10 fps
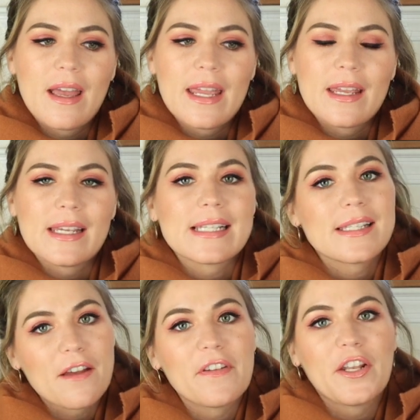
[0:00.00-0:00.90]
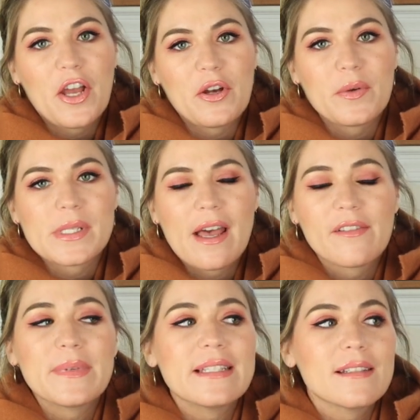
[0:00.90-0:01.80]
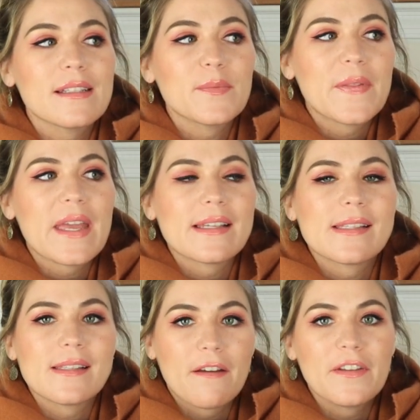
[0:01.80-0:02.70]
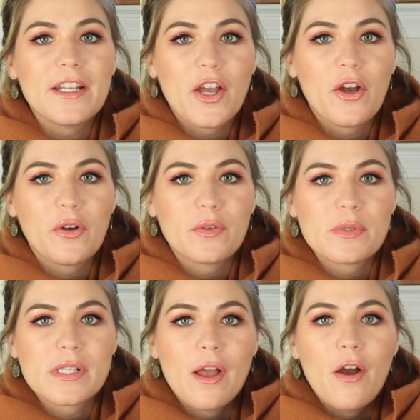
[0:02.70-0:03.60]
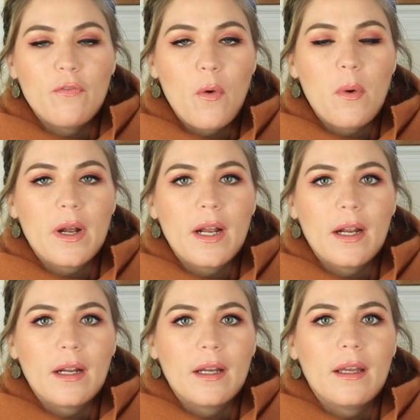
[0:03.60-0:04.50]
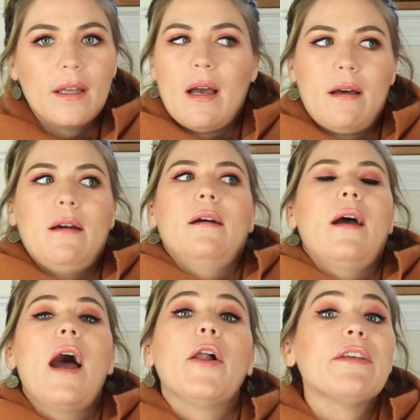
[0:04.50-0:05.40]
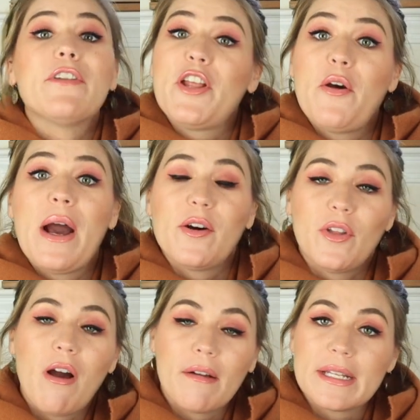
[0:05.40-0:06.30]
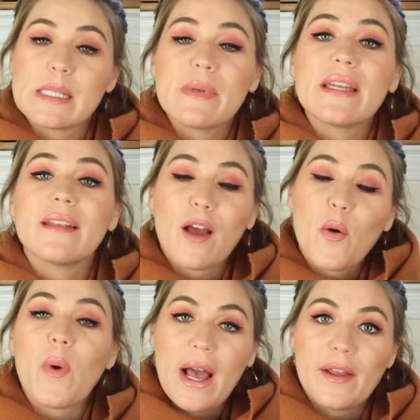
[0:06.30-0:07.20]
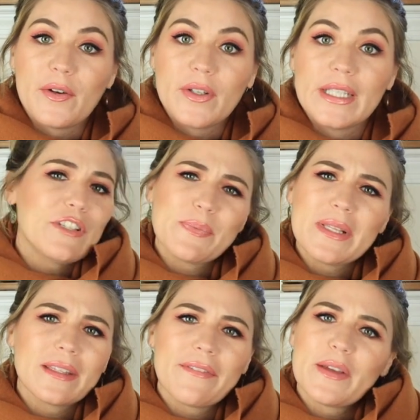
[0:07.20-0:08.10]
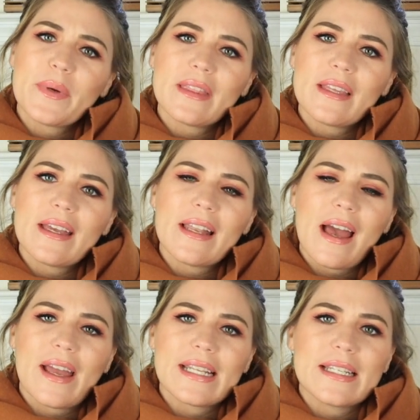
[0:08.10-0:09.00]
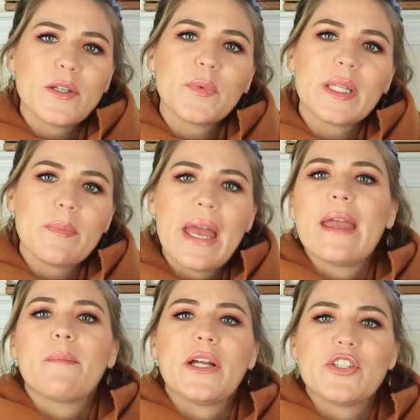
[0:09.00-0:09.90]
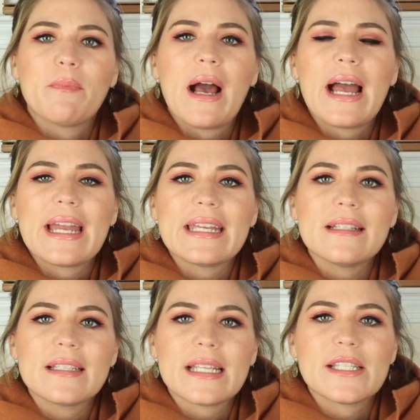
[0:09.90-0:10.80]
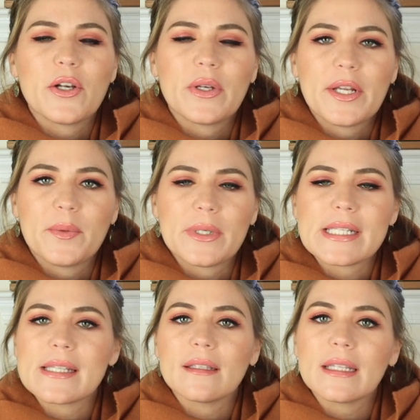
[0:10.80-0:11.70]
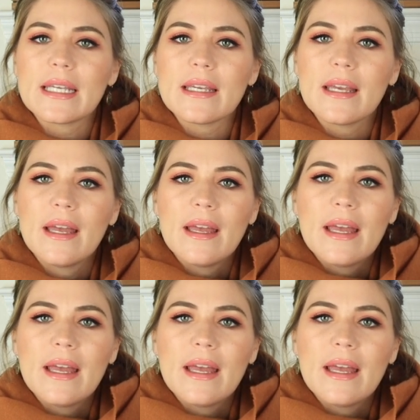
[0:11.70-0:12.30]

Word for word: a stuffy nose. I've been dealing with a stuffy nose for Ugh, I don't even know how long. It's been a while. I've just been living with it. I didn't really pay it much mind until here recently